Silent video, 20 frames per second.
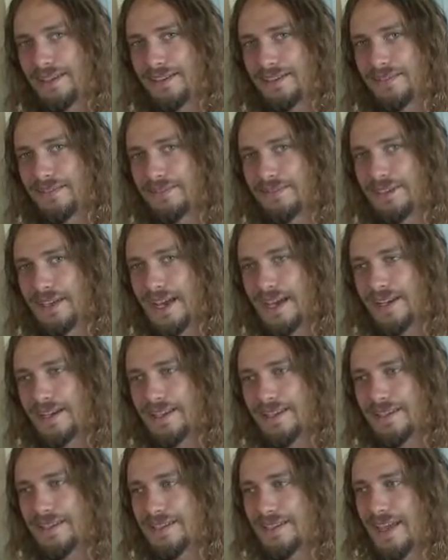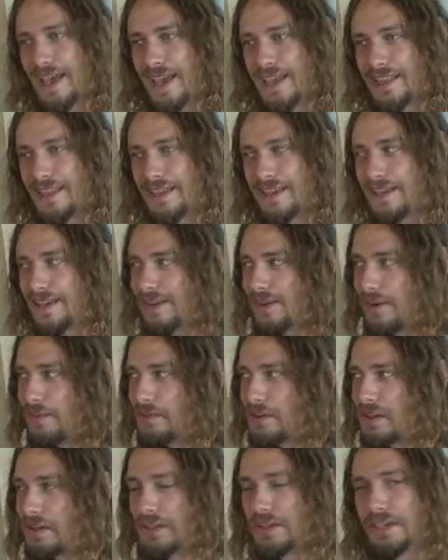and kind of design the
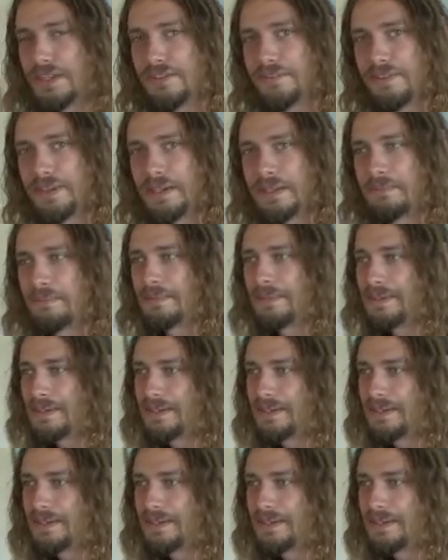overall look of the film.